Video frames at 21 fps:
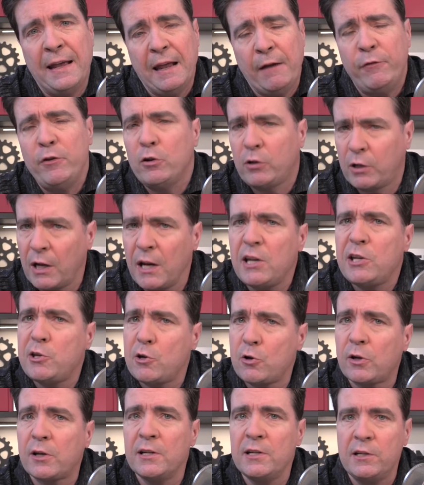If you think
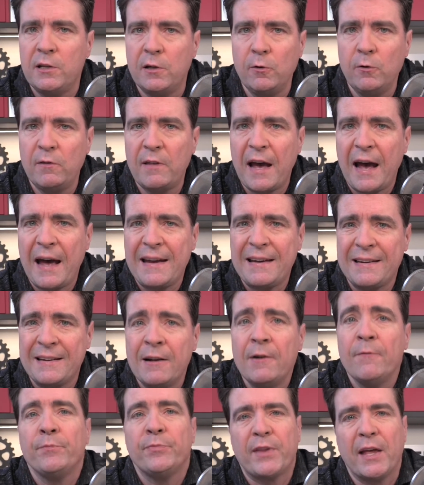you can do
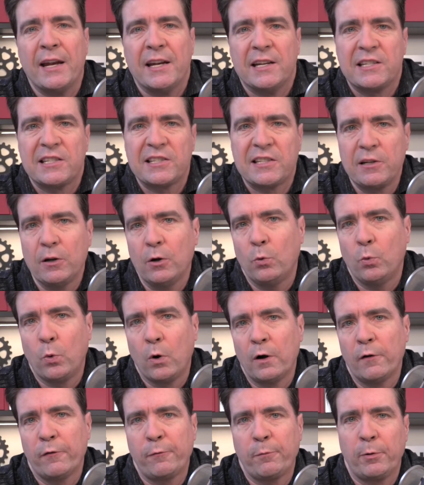that, then it's still
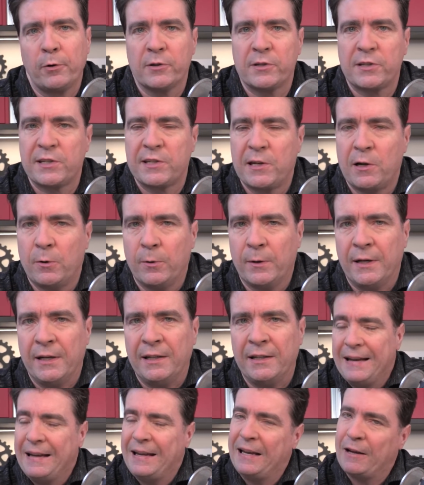worth
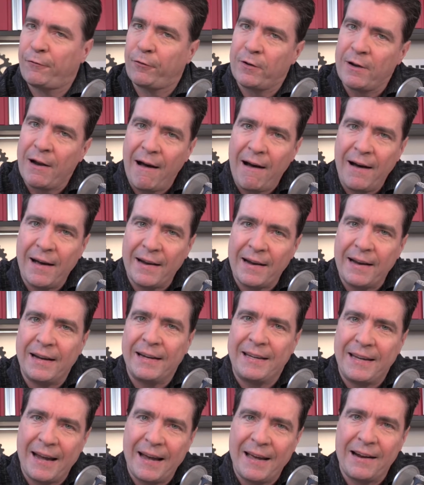pursuing. If not,
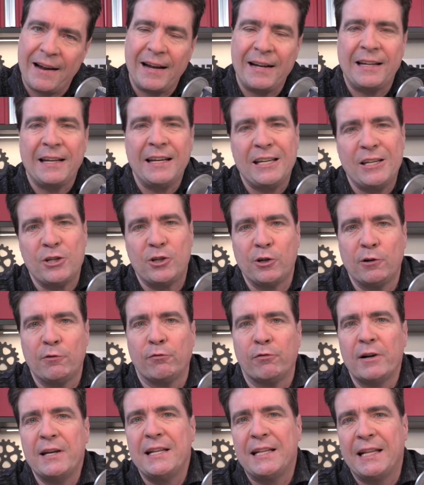again, I think you should
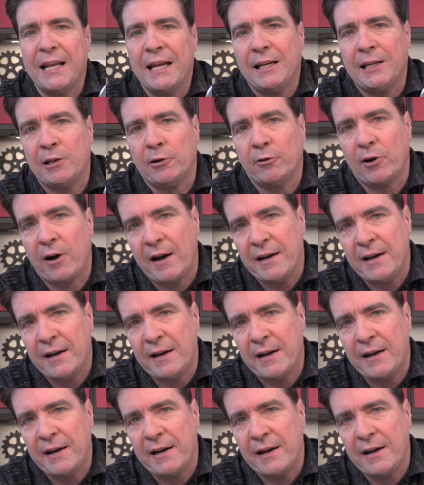rethink your